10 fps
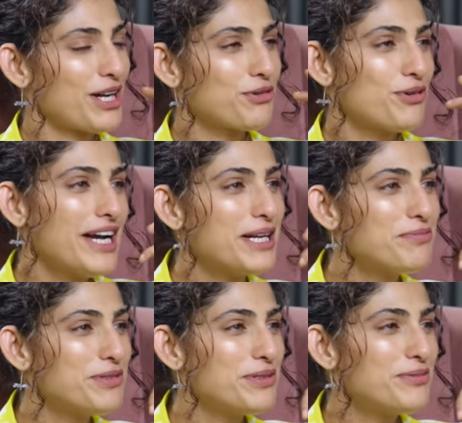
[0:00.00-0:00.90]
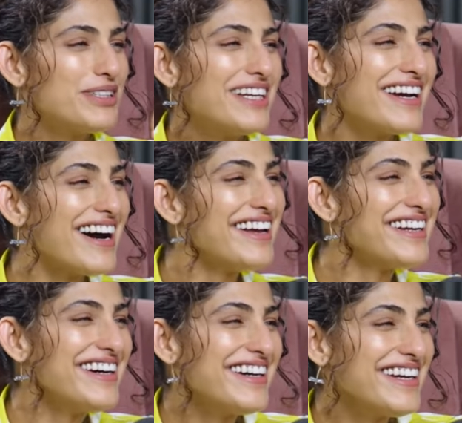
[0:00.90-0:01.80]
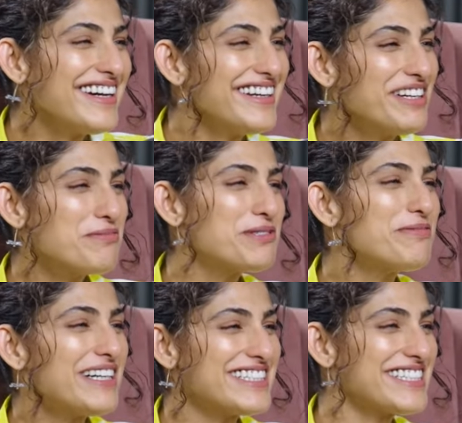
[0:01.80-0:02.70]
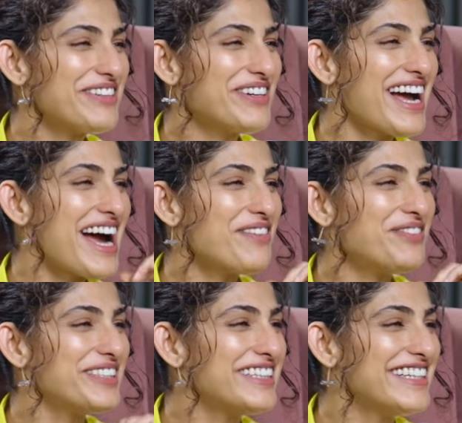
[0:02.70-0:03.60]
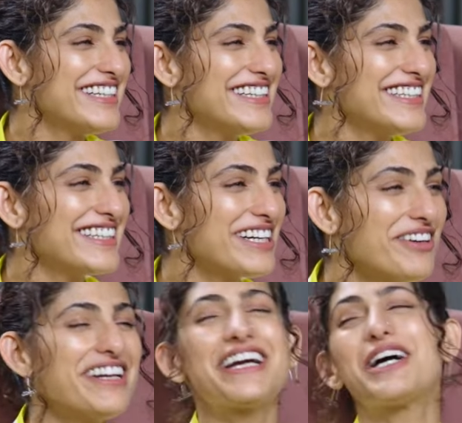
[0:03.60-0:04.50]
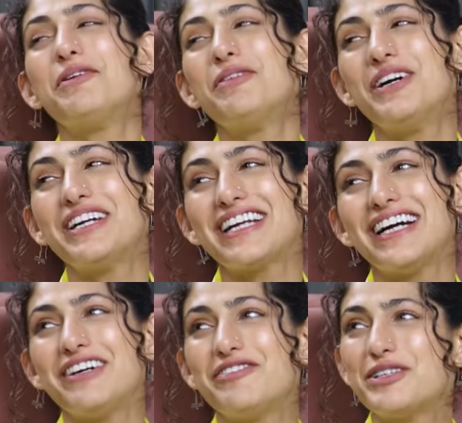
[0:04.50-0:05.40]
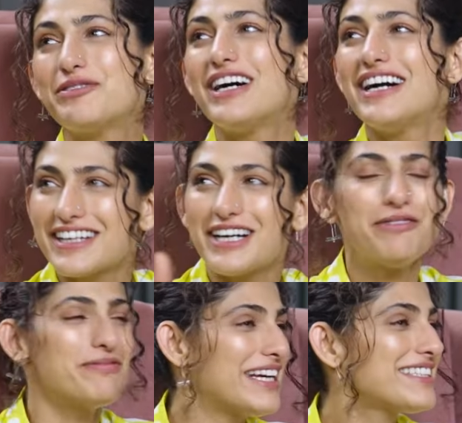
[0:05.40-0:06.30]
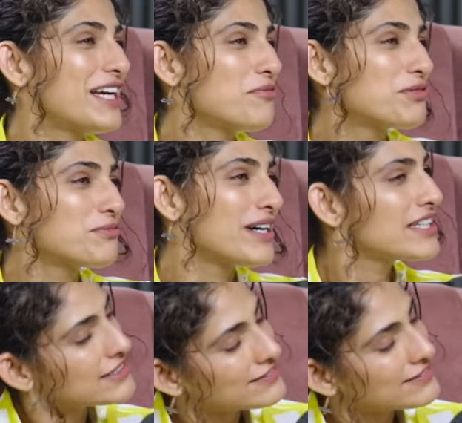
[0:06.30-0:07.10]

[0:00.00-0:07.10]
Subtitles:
I go help him and be like, "Arey, arey, arey, Poopa ji, what happened? Come on, yeah, everyone. Come, let's help Poopa ji."